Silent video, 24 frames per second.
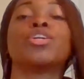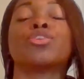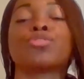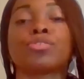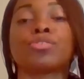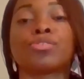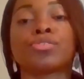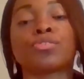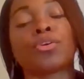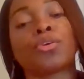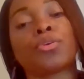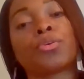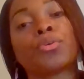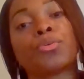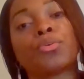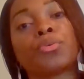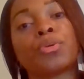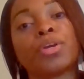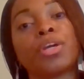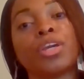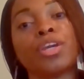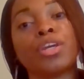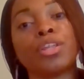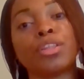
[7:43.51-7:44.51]
So
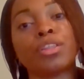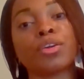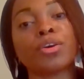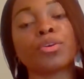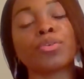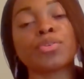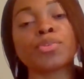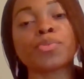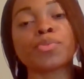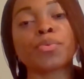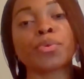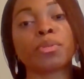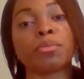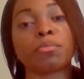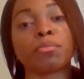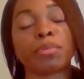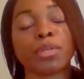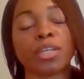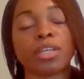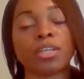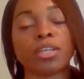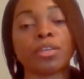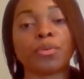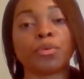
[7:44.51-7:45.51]
ethos would
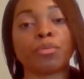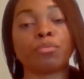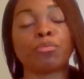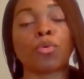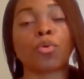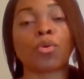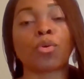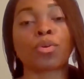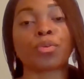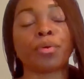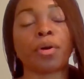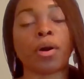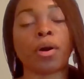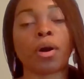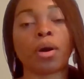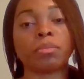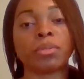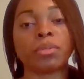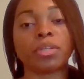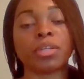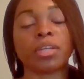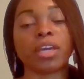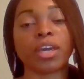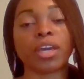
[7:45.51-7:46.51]
be your moral
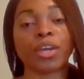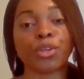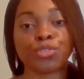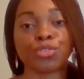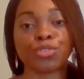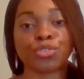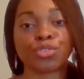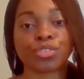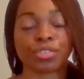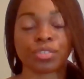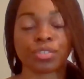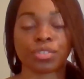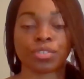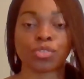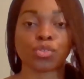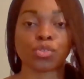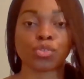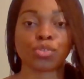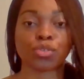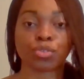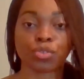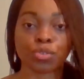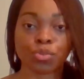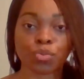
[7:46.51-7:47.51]
obligation
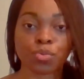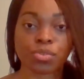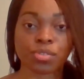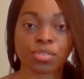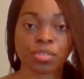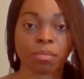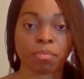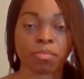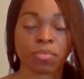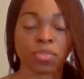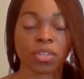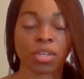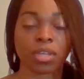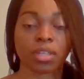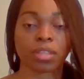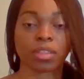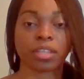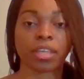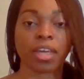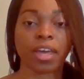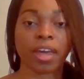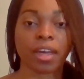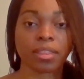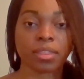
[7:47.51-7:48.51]
to do something,
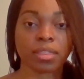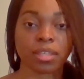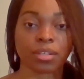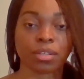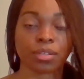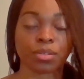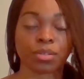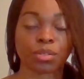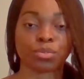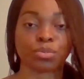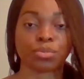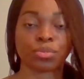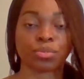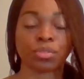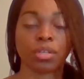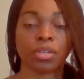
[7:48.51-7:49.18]
but ethical,